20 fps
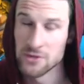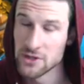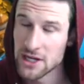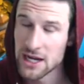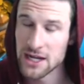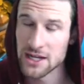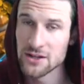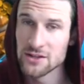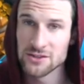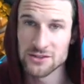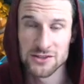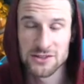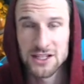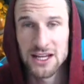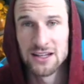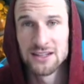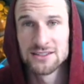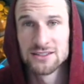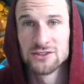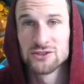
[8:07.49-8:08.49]
You got to use your
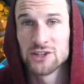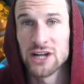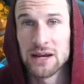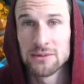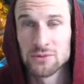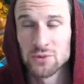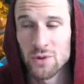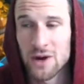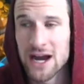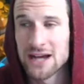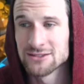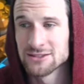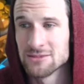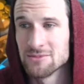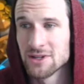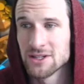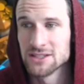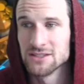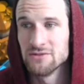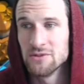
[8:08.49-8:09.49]
skeleton traps wisely
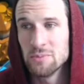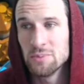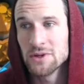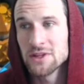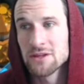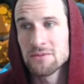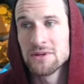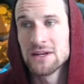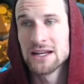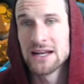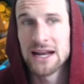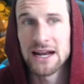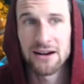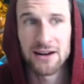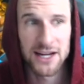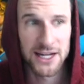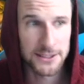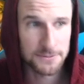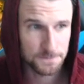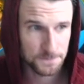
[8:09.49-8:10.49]
because if you put them in an
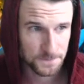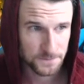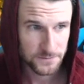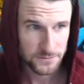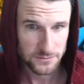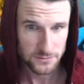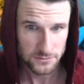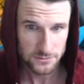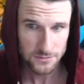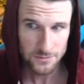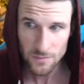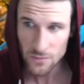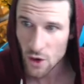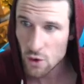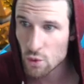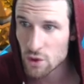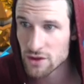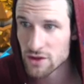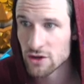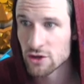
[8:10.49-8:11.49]
area
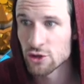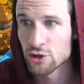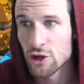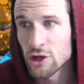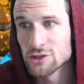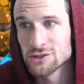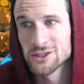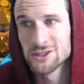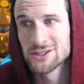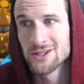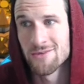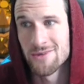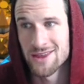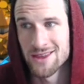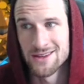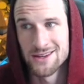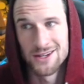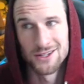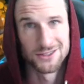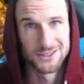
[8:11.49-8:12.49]
where they're close to something
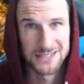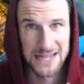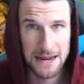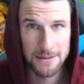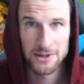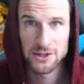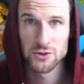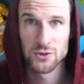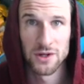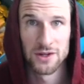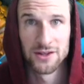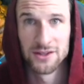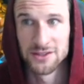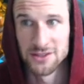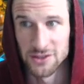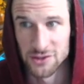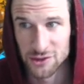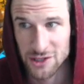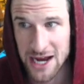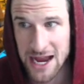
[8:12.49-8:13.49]
that deals damage, whether it's
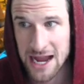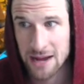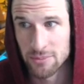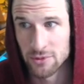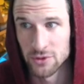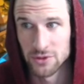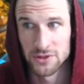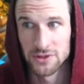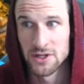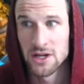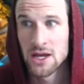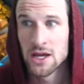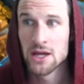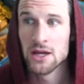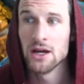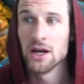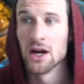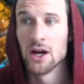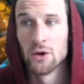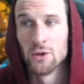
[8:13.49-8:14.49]
a trap or
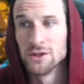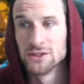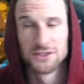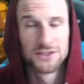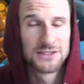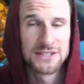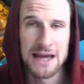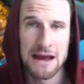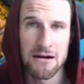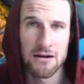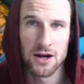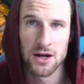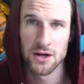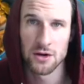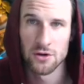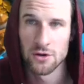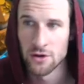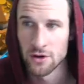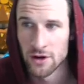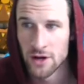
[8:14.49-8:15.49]
a wizard tower
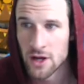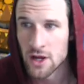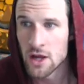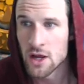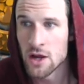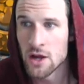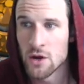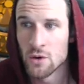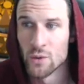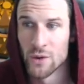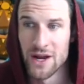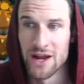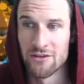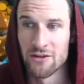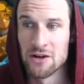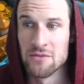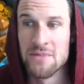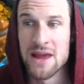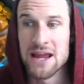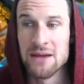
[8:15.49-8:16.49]
or
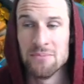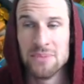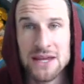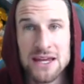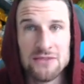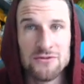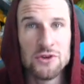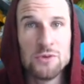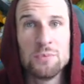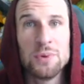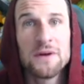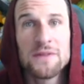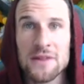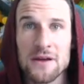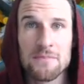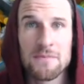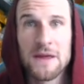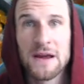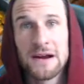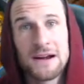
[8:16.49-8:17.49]
whatever it may be, if you put
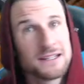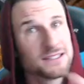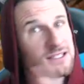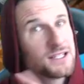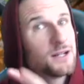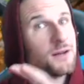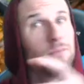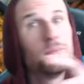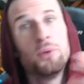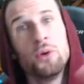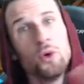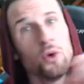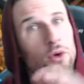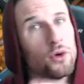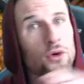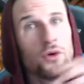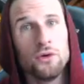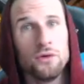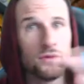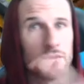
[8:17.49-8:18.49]
them there, it's going to
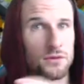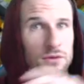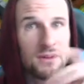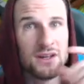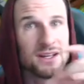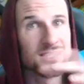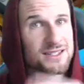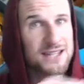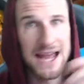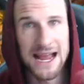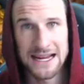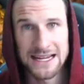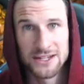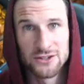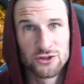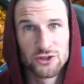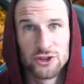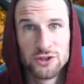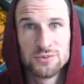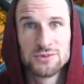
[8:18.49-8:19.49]
pull the attacking
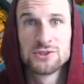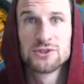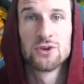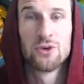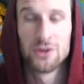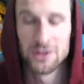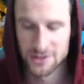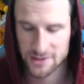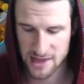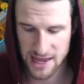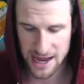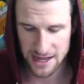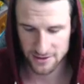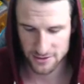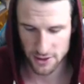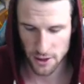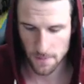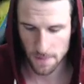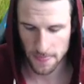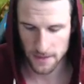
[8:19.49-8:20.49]
troops towards that.
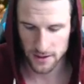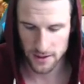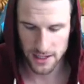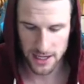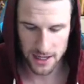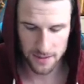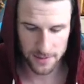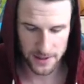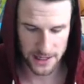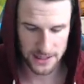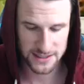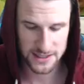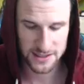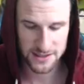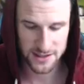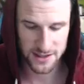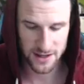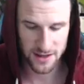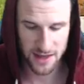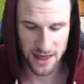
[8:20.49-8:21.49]
So you got to pay
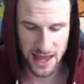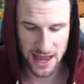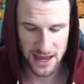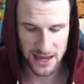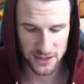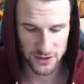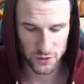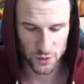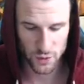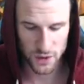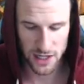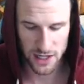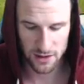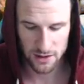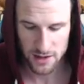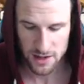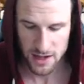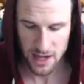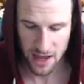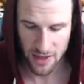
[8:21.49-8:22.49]
attention to that as
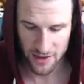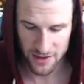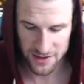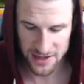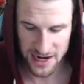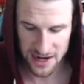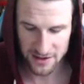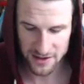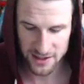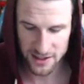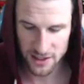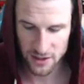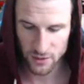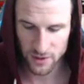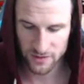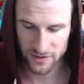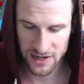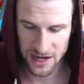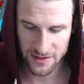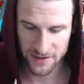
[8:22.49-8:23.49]
well. And then down here,
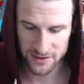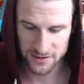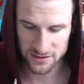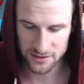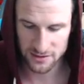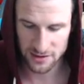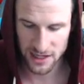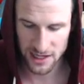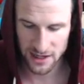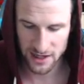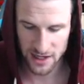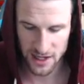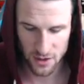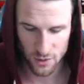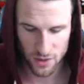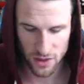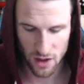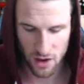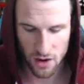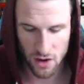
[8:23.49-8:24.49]
we've got this little area
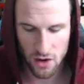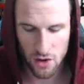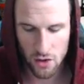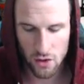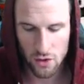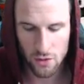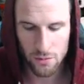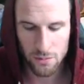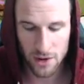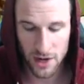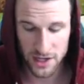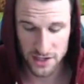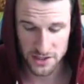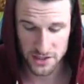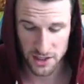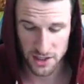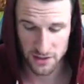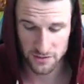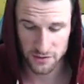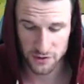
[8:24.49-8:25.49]
with a whole bunch
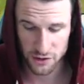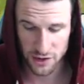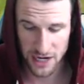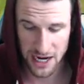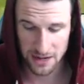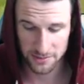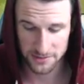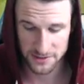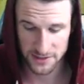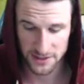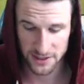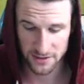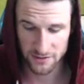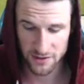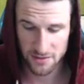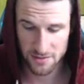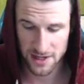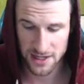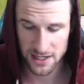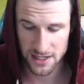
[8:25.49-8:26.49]
of traps that if
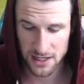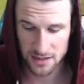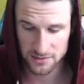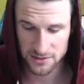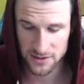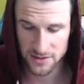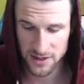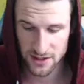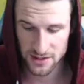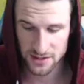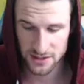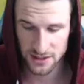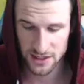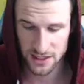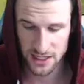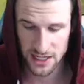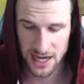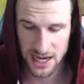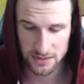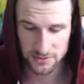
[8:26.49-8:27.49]
anybody comes in, they're just going to
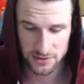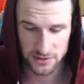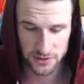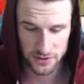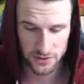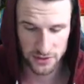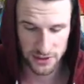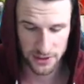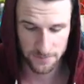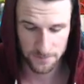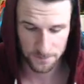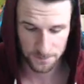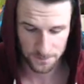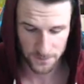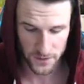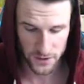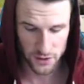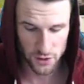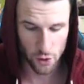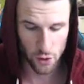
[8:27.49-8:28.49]
get absolutely
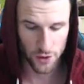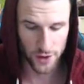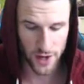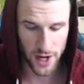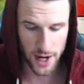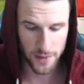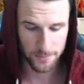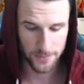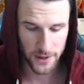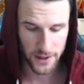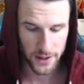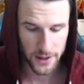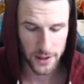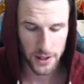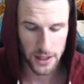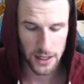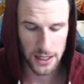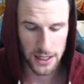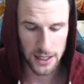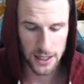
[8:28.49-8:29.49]
torn up
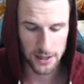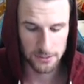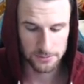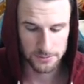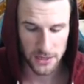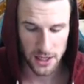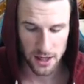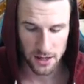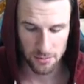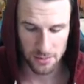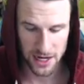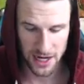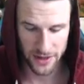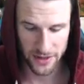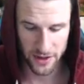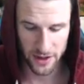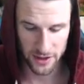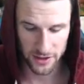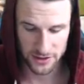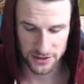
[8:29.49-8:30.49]
um, by
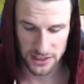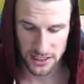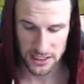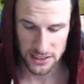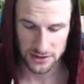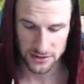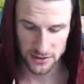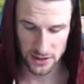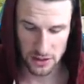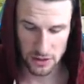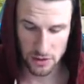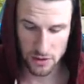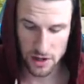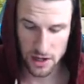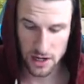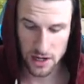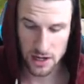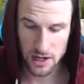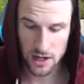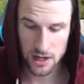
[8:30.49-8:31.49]
those. So
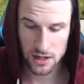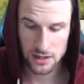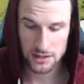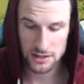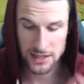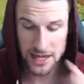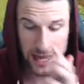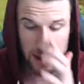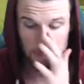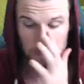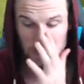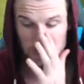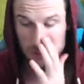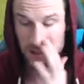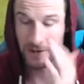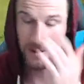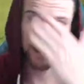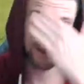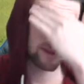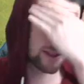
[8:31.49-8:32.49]
uh, yeah,
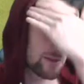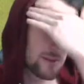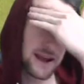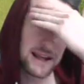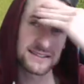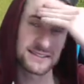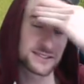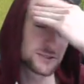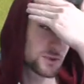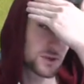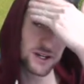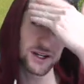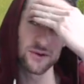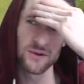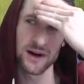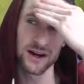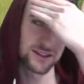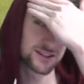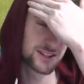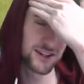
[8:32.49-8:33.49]
the the base is working
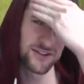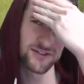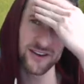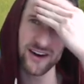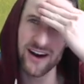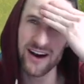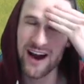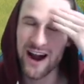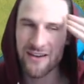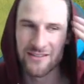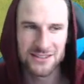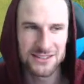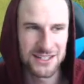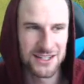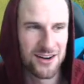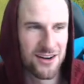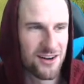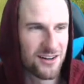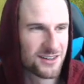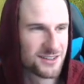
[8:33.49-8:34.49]
well so far. Obviously,
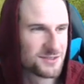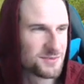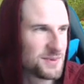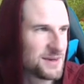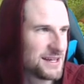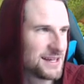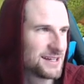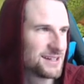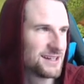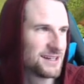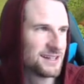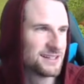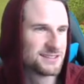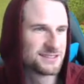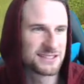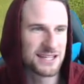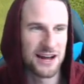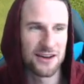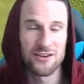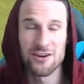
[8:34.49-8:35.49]
all is being is
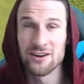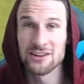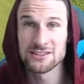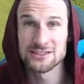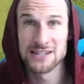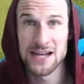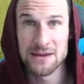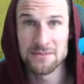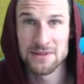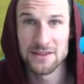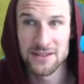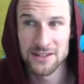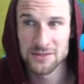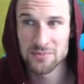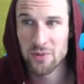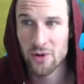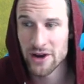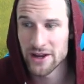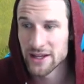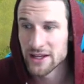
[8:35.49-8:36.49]
town hall sniped at this
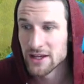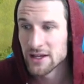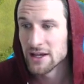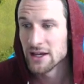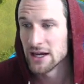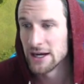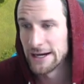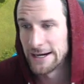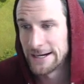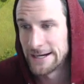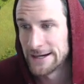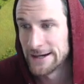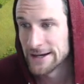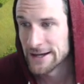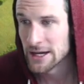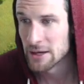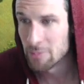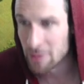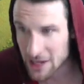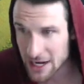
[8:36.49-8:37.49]
point. Uh,
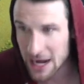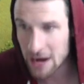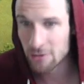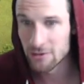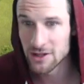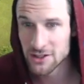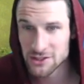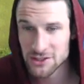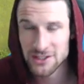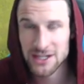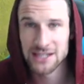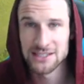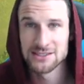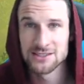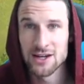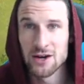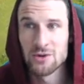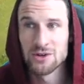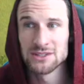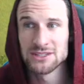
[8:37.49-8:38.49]
but I will let you guys
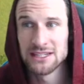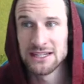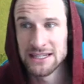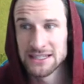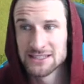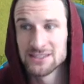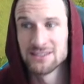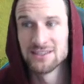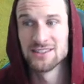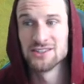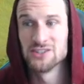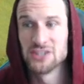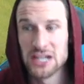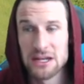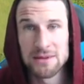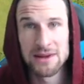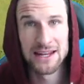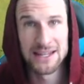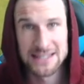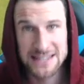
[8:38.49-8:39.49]
know once he gets a
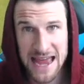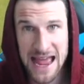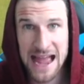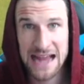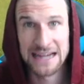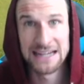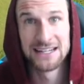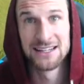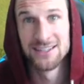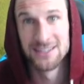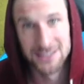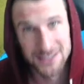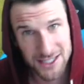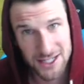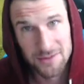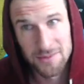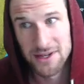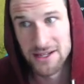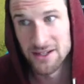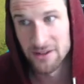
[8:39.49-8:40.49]
legitimate attack and a
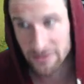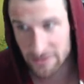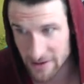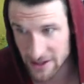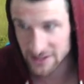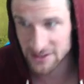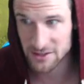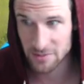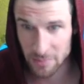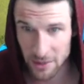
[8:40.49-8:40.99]
legitimate defense.